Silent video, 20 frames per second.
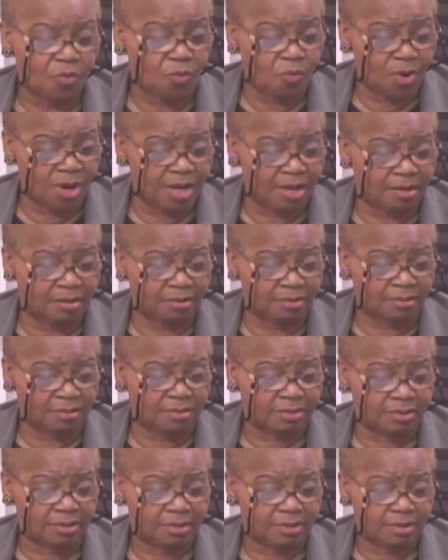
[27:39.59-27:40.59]
well,
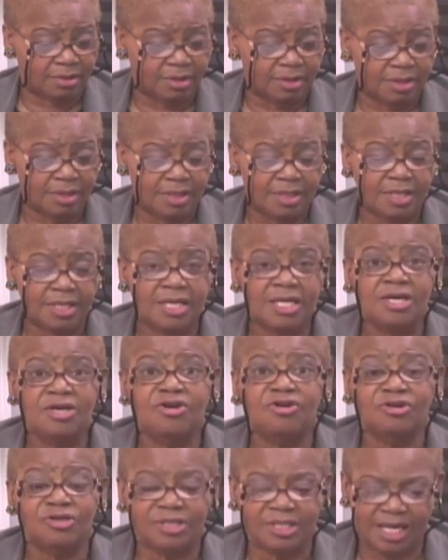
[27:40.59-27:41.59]
he
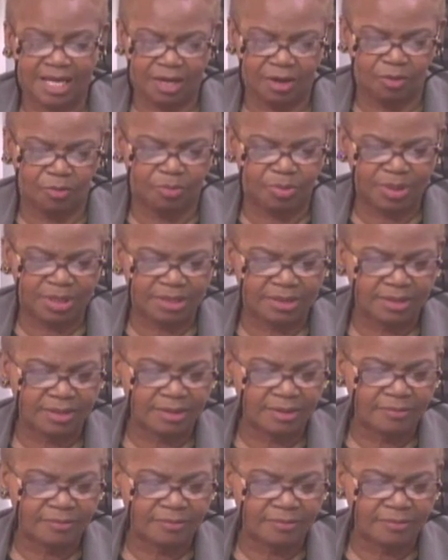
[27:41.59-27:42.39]
couldn't help it.